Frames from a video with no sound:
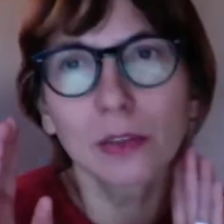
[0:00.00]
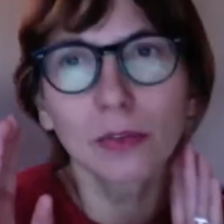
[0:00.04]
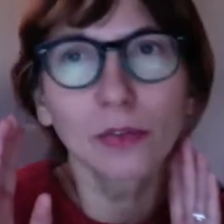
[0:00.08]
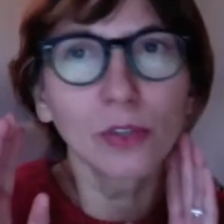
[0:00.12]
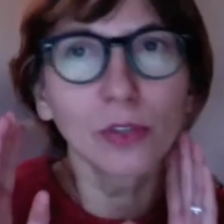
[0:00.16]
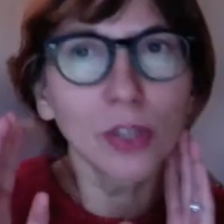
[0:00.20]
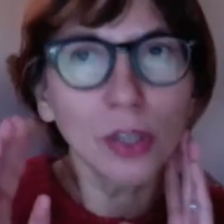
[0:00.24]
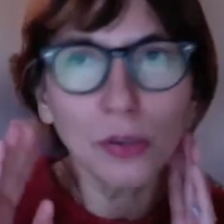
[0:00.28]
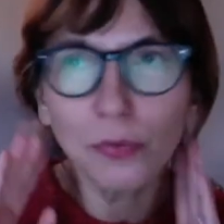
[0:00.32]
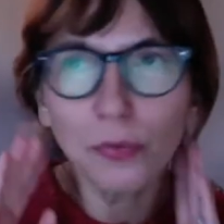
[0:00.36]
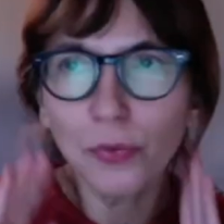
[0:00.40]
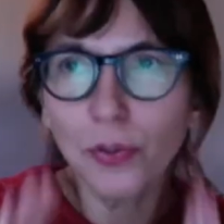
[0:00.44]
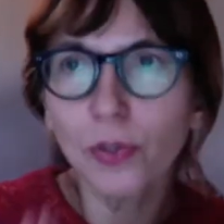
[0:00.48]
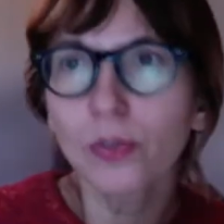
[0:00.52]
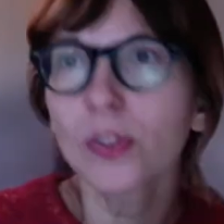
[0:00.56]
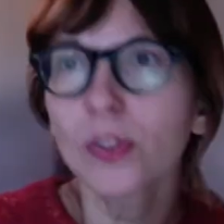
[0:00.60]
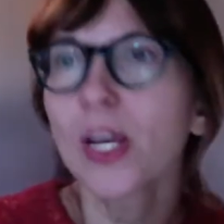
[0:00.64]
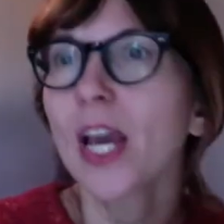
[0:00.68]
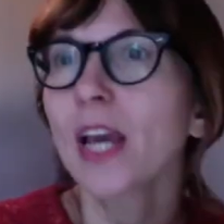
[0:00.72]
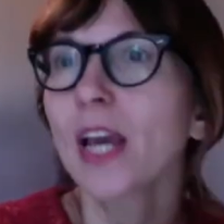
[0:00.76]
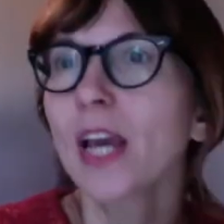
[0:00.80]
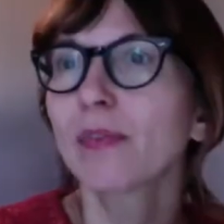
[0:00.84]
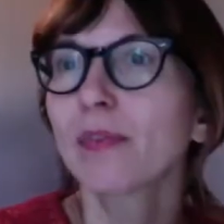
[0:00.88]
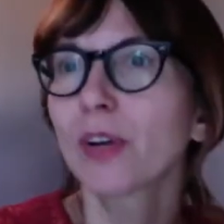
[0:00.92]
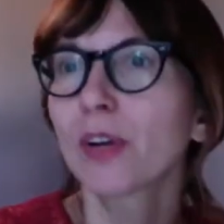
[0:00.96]
if you
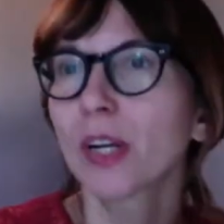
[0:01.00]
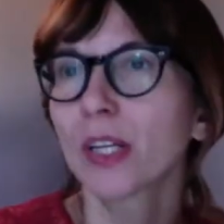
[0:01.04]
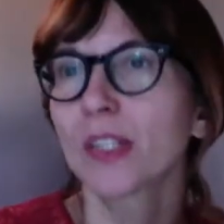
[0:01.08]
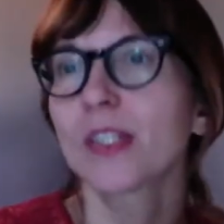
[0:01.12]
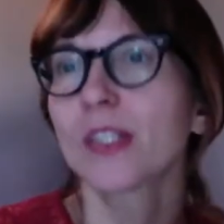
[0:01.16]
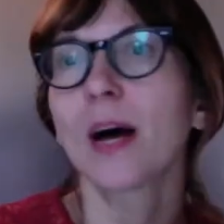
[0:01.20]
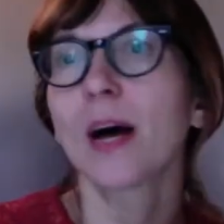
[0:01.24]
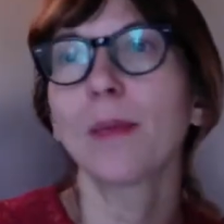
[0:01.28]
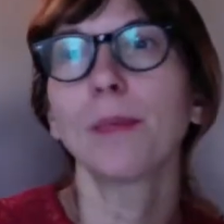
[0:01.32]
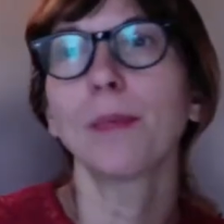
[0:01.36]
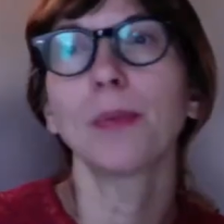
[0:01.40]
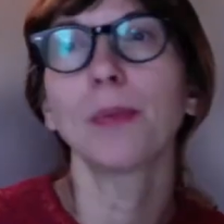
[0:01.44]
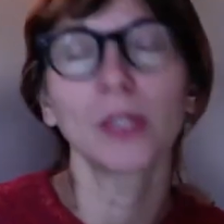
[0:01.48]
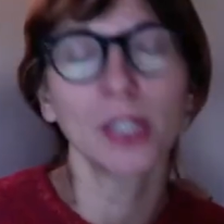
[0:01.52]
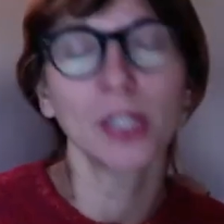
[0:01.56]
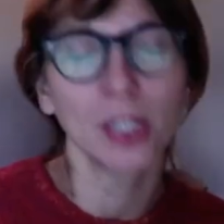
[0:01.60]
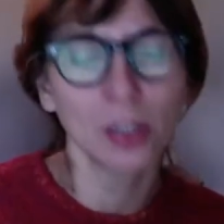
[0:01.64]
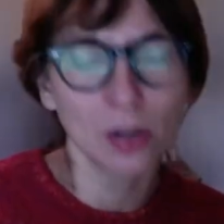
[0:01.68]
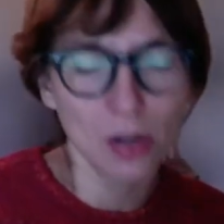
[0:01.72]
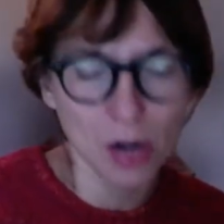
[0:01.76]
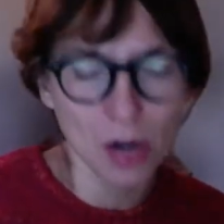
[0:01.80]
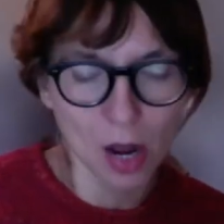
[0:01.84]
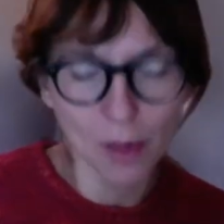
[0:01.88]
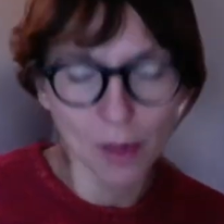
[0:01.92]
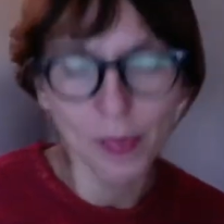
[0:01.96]
take, for example, the
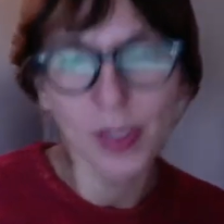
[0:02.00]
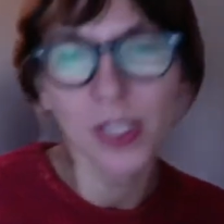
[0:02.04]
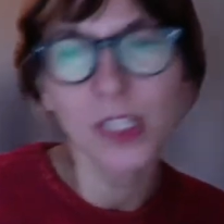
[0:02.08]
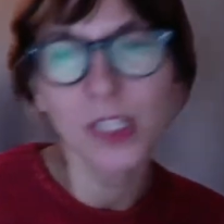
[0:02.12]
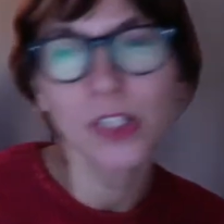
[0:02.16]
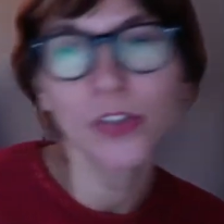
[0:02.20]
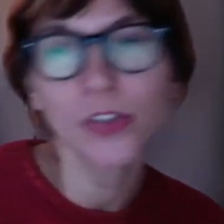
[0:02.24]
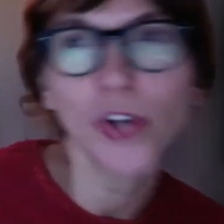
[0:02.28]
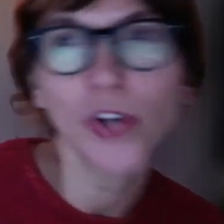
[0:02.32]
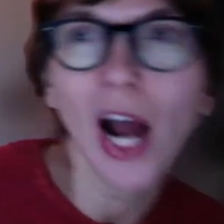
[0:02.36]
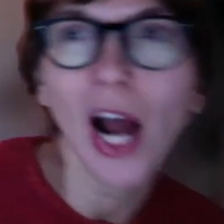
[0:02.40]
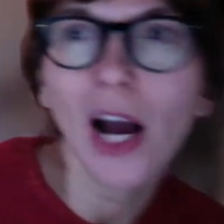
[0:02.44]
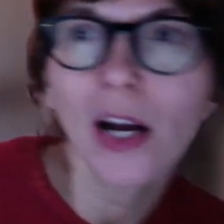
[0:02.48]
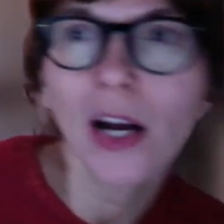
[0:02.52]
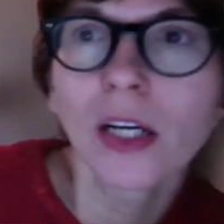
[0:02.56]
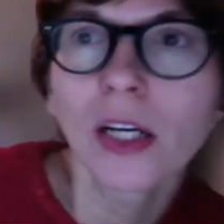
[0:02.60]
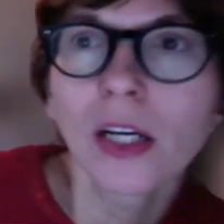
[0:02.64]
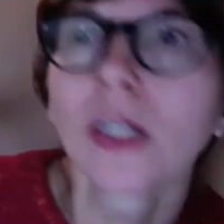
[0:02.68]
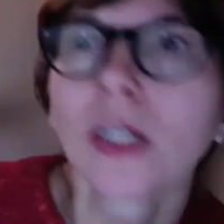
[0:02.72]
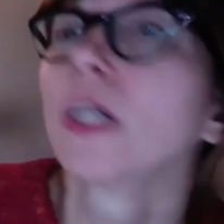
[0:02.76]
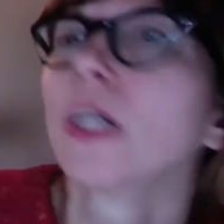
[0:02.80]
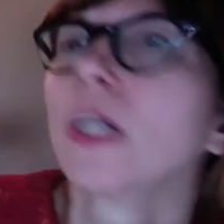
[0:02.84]
economics track,